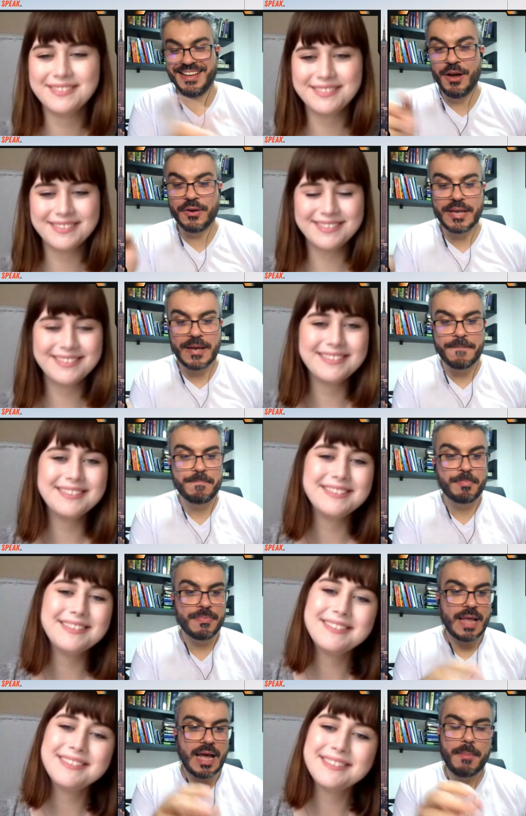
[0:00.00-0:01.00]
Speaker 1: Okay.
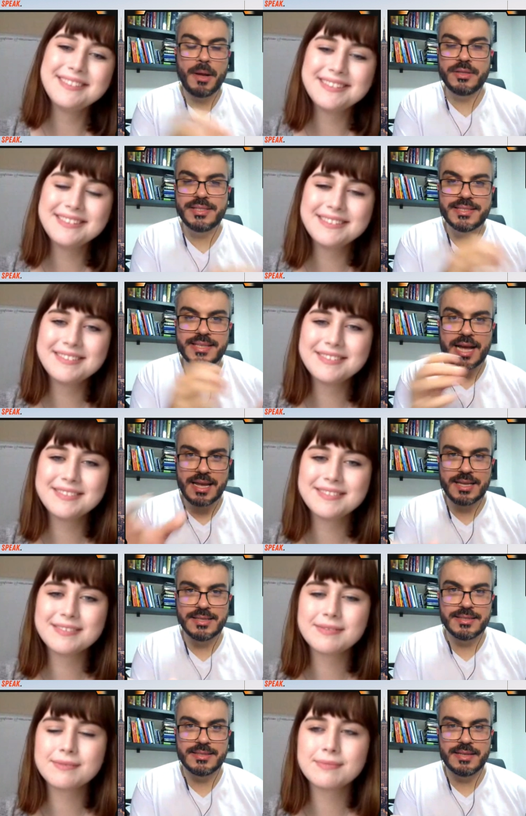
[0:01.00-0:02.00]
About
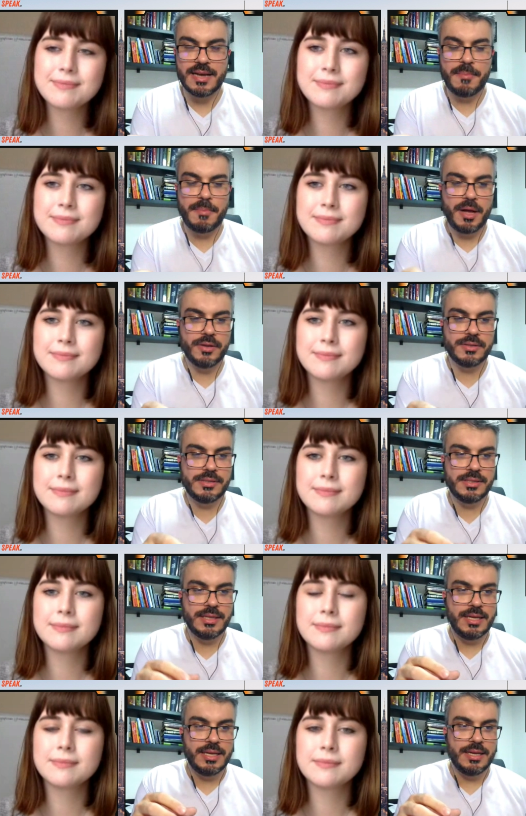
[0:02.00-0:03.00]
science. About
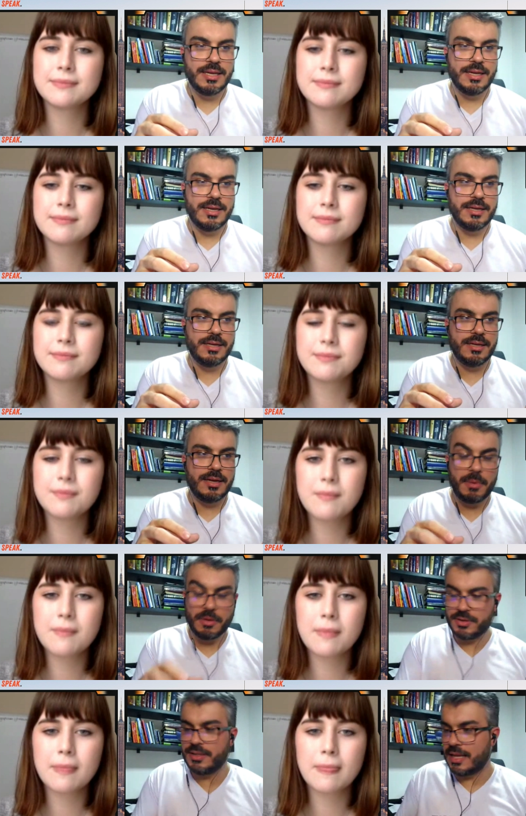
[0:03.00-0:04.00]
uh,
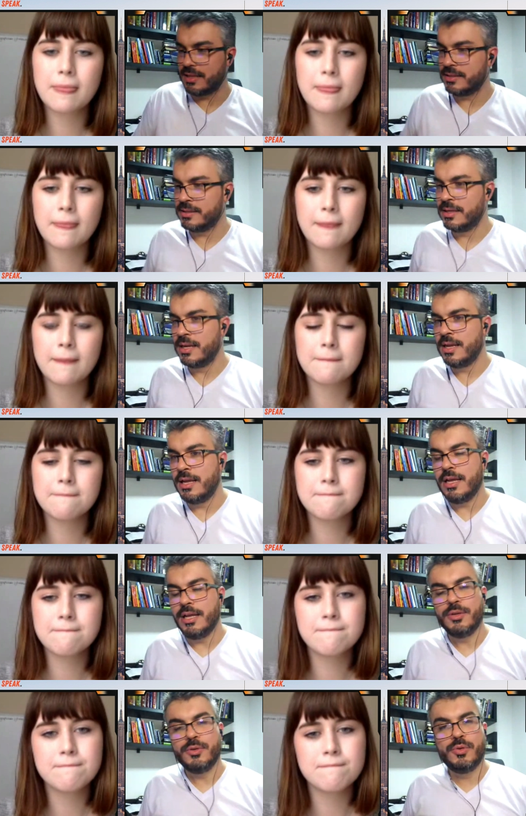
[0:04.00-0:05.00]
about that.
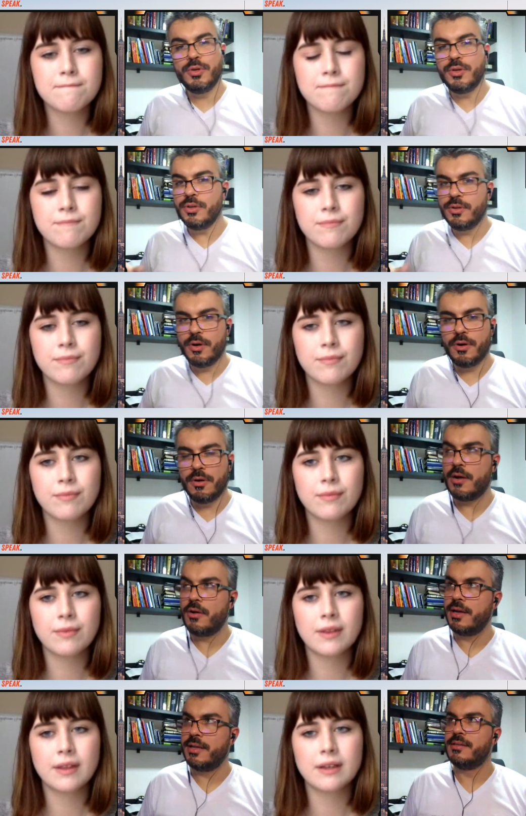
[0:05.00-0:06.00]
Do you know?
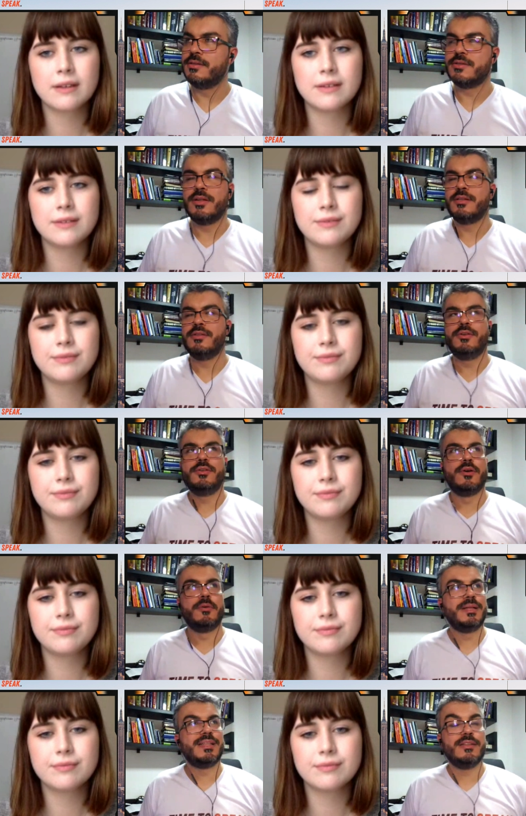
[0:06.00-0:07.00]
All right. It's not. Do you
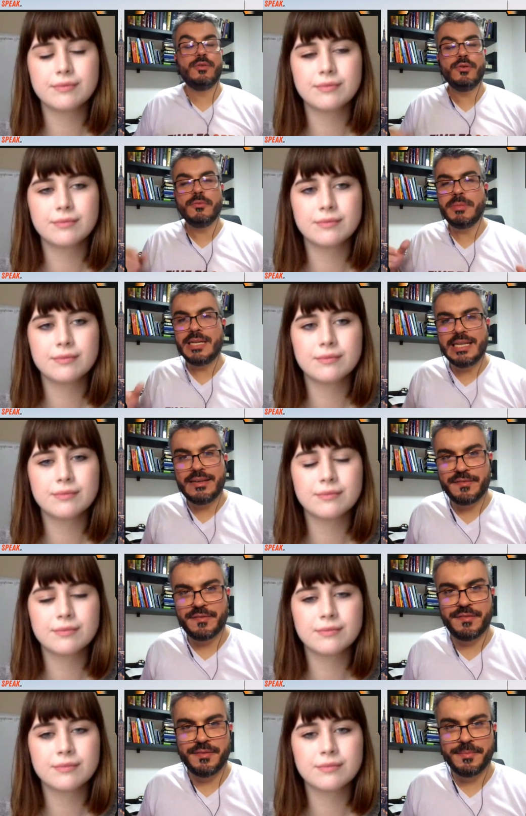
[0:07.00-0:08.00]
know? But do you believe?